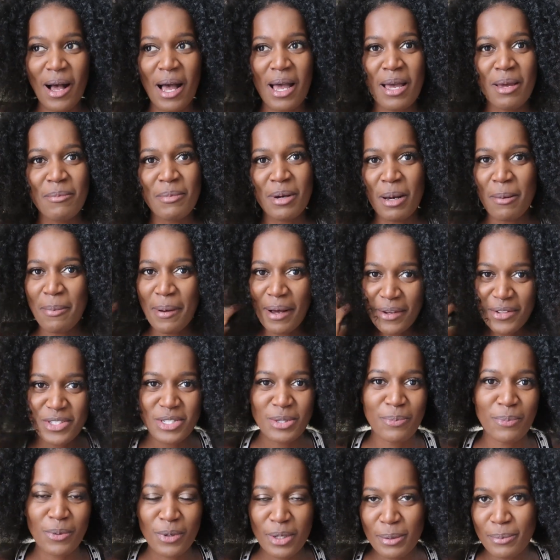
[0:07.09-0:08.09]
I'm about
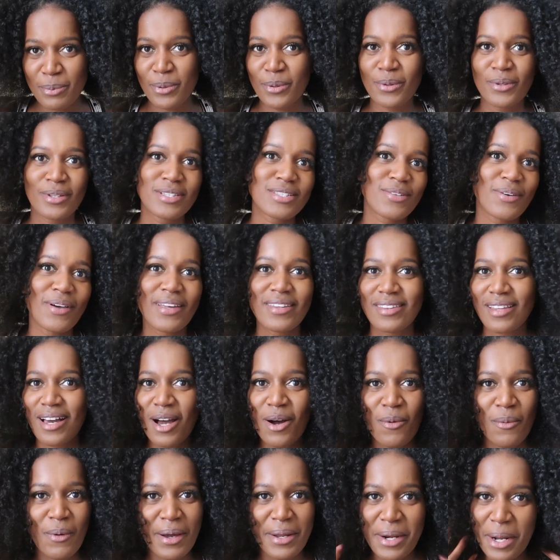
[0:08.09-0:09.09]
to pre-poo it, so I
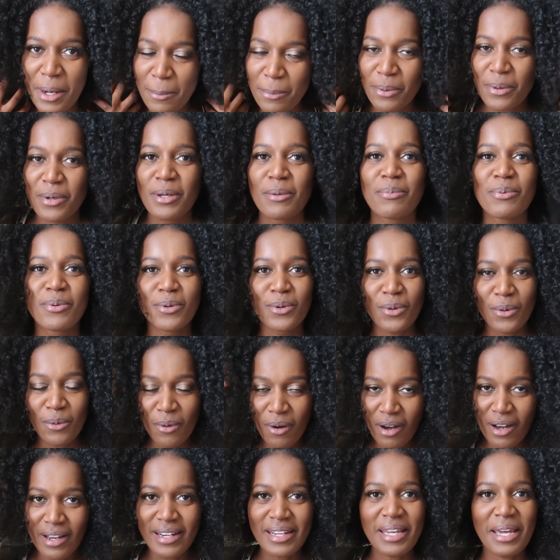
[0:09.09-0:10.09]
thought why not
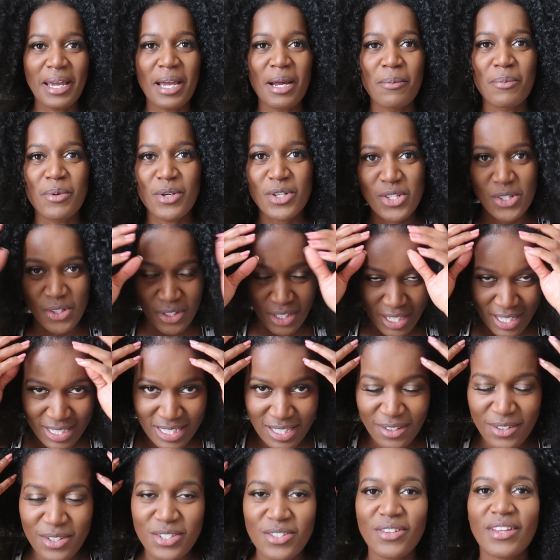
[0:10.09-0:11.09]
pre-poo on camera, show you
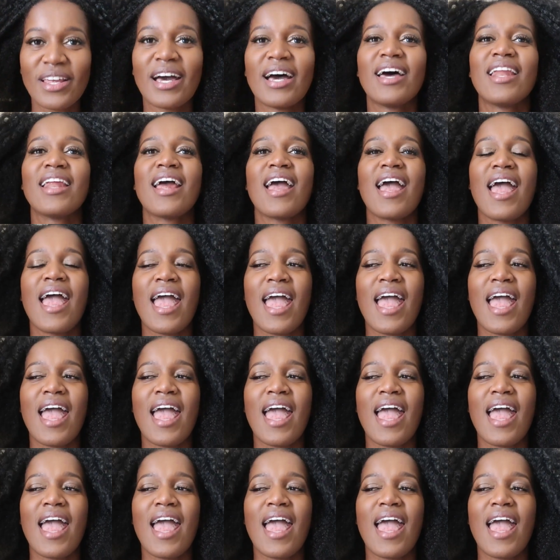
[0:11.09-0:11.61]
guys how to do that,